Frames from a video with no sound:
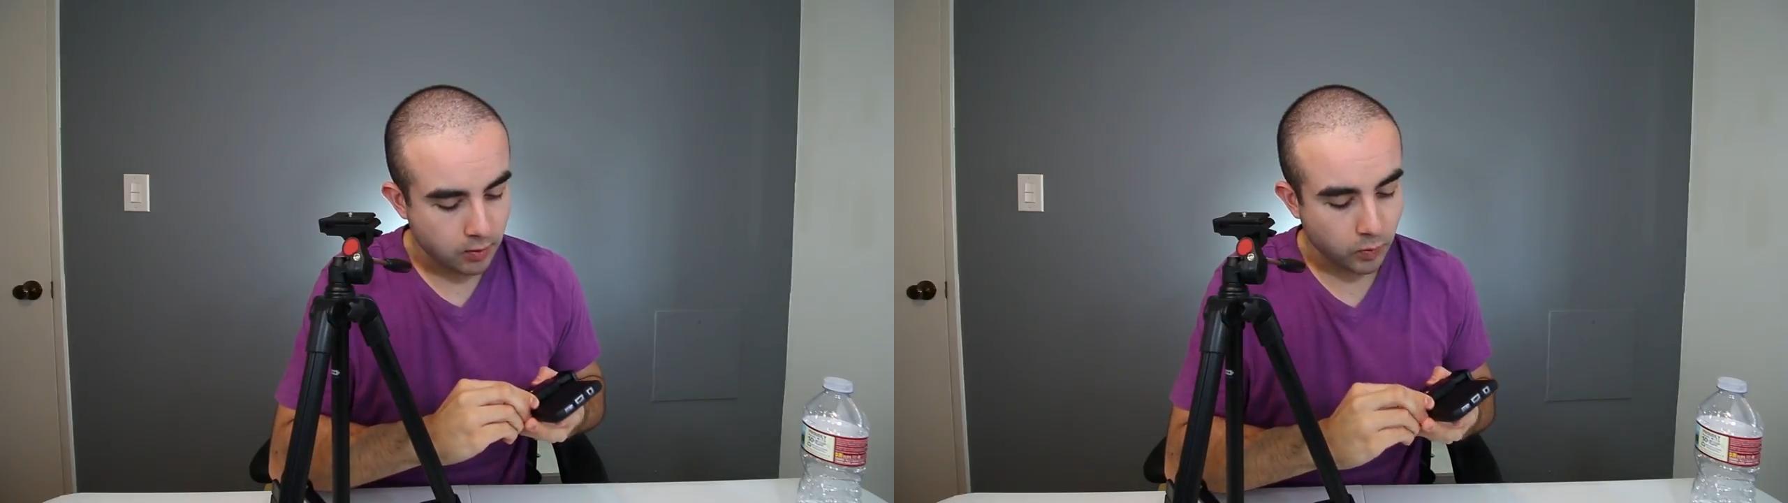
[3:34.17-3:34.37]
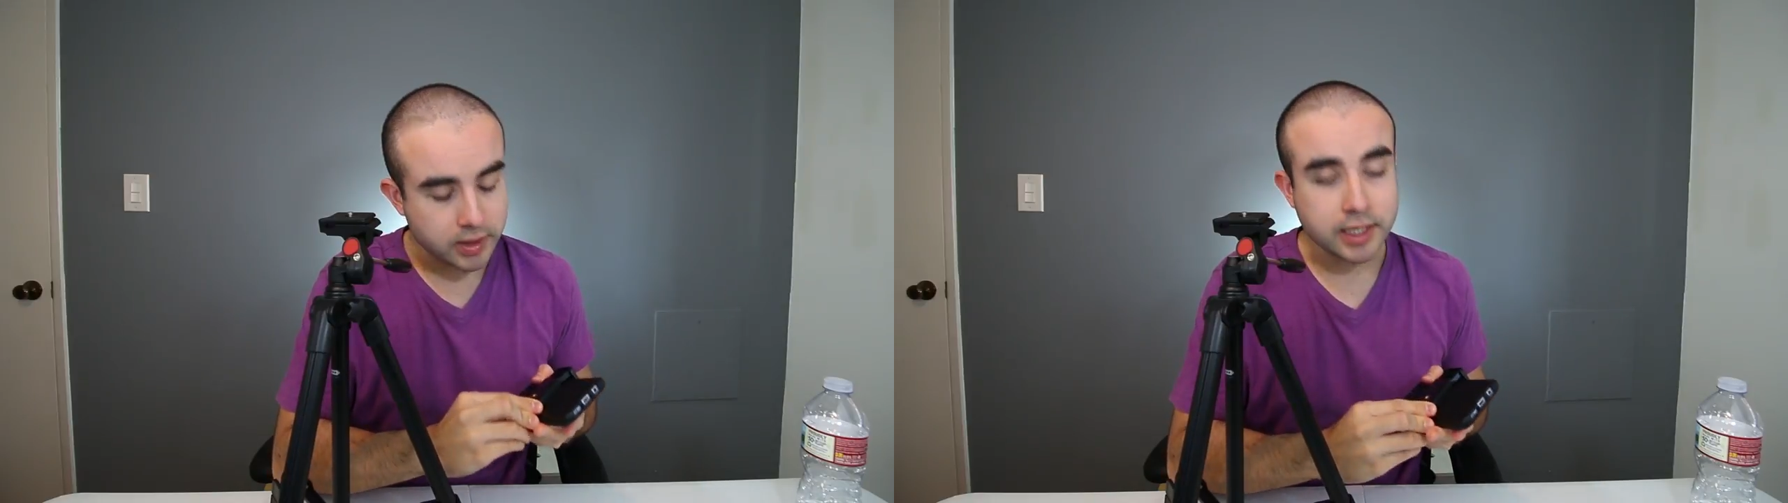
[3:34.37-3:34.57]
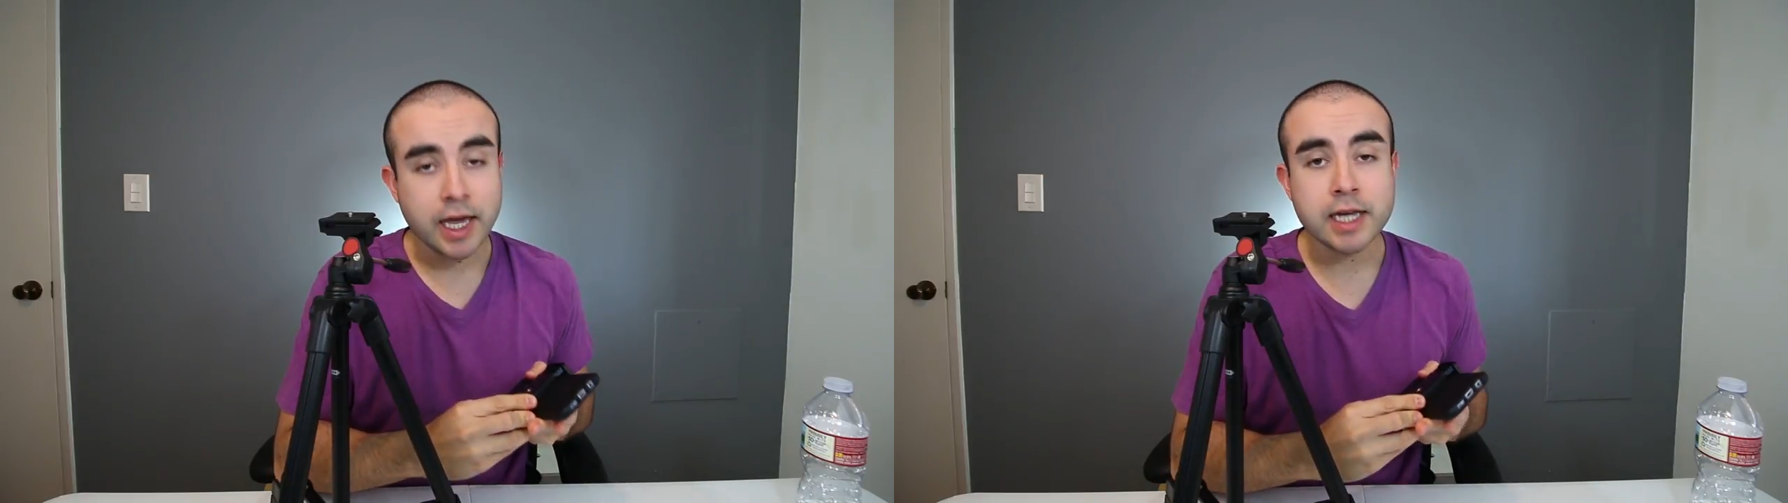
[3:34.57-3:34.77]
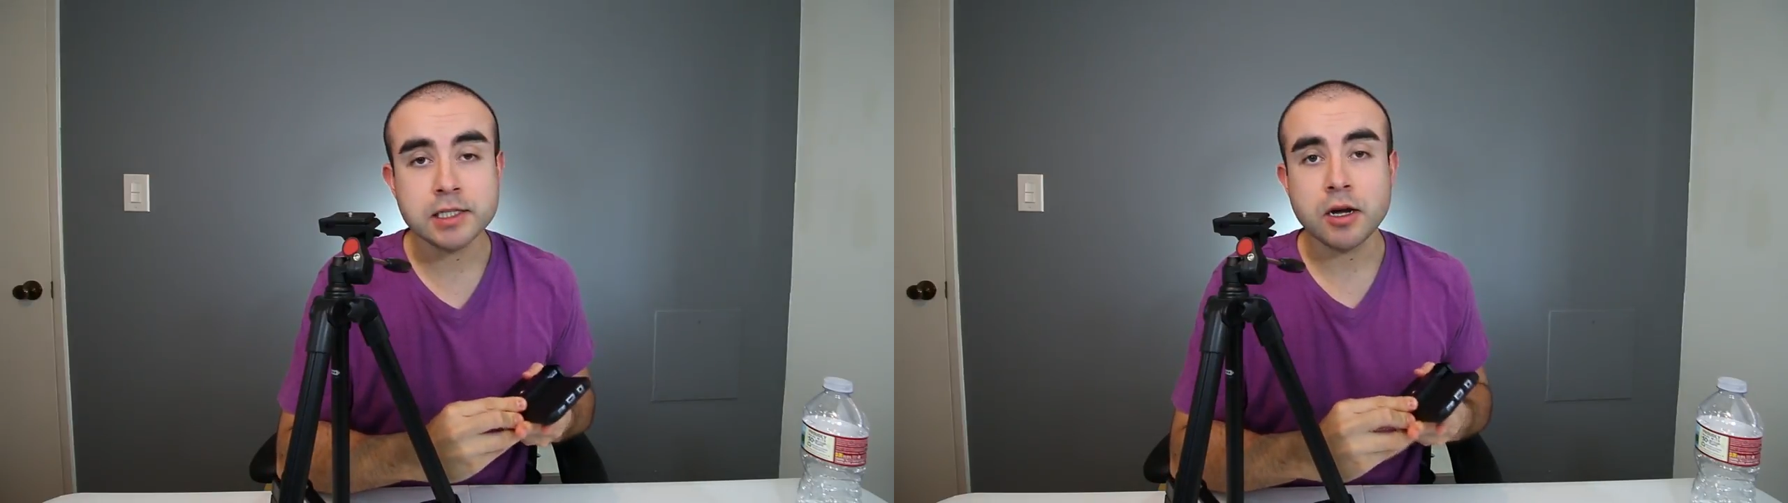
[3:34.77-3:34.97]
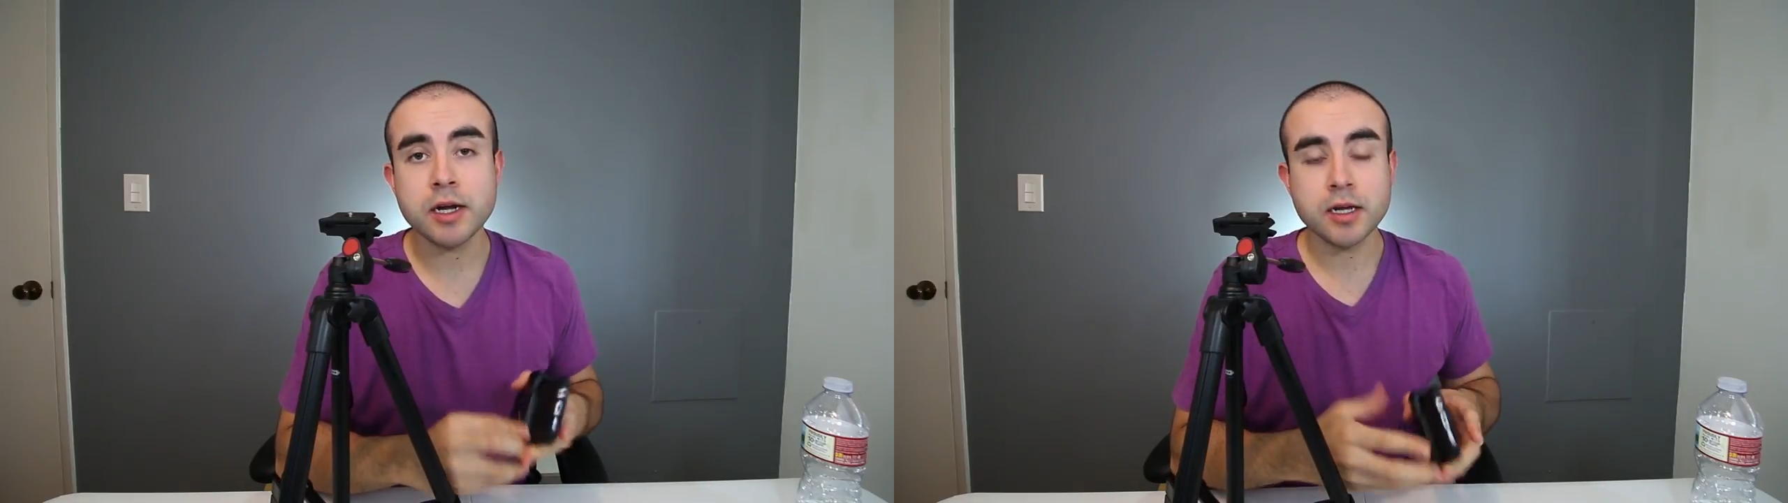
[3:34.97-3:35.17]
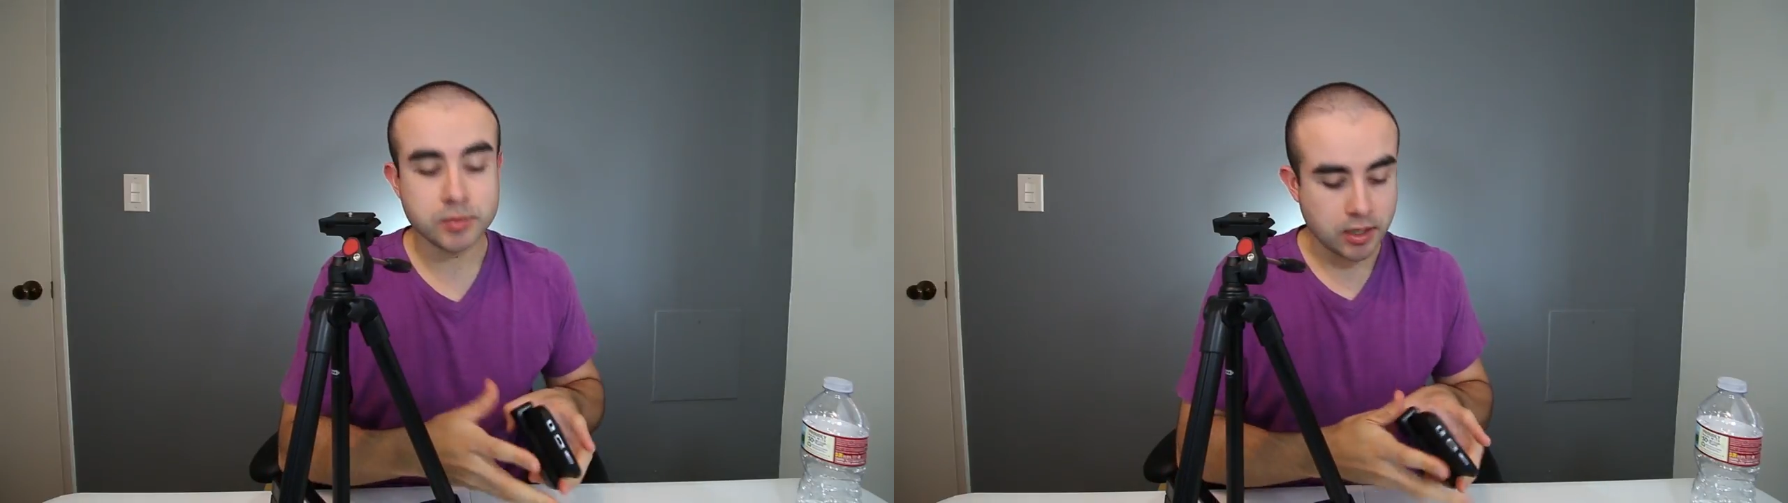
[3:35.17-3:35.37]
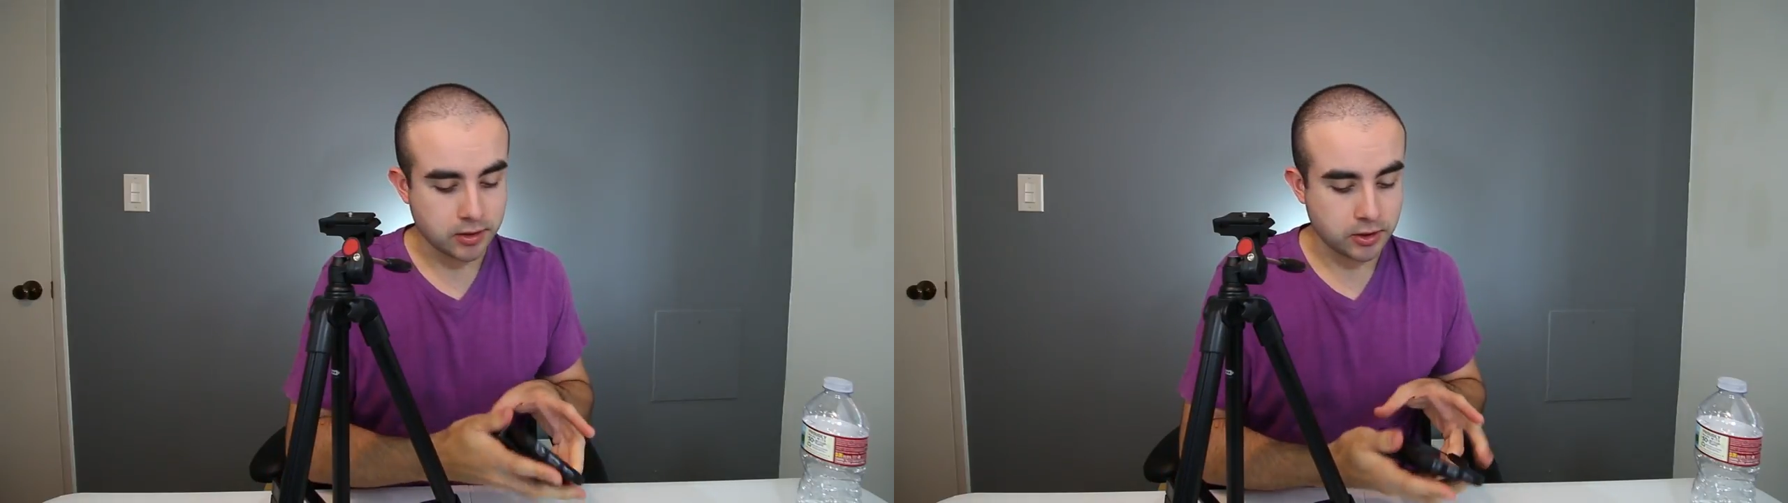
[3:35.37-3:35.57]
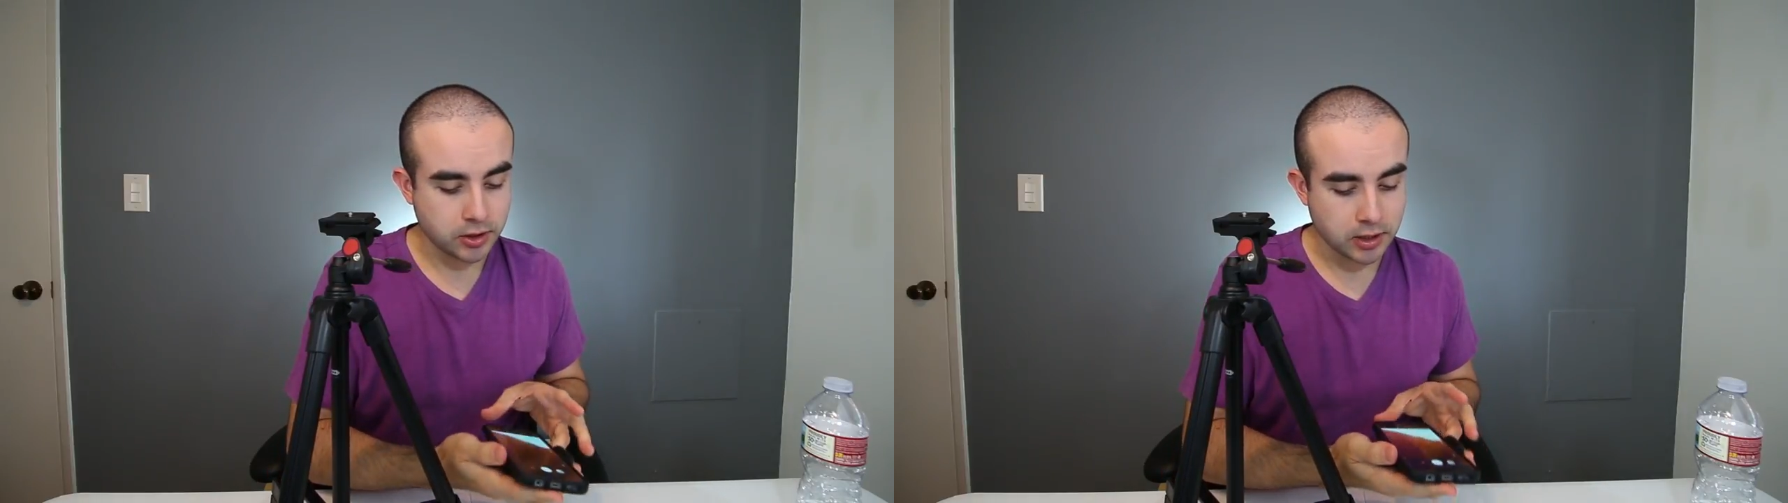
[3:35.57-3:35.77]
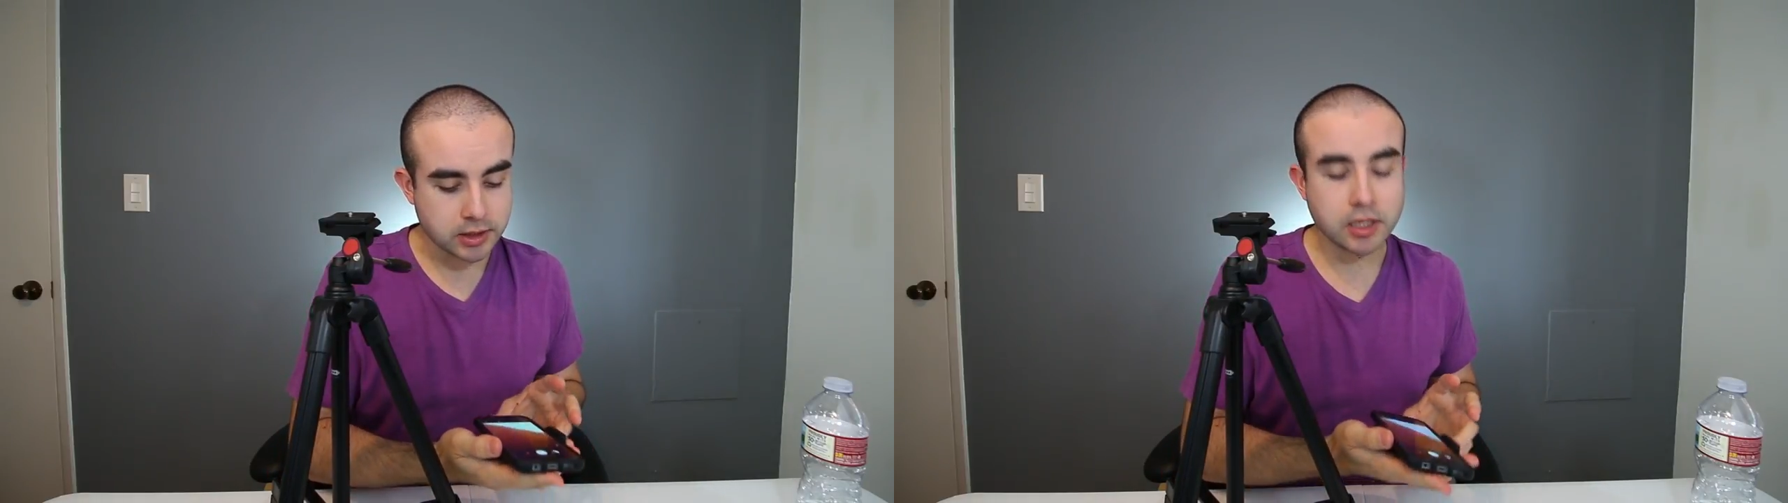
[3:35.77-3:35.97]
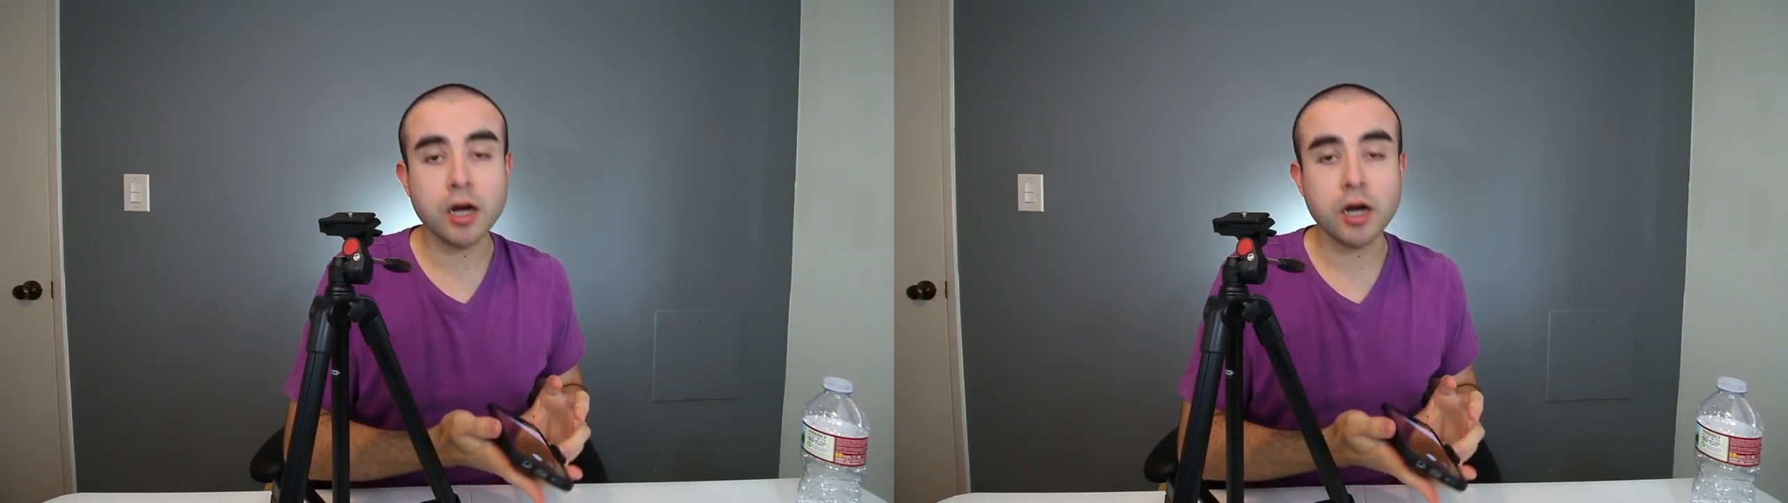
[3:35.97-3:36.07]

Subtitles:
with the case on, it comes out to just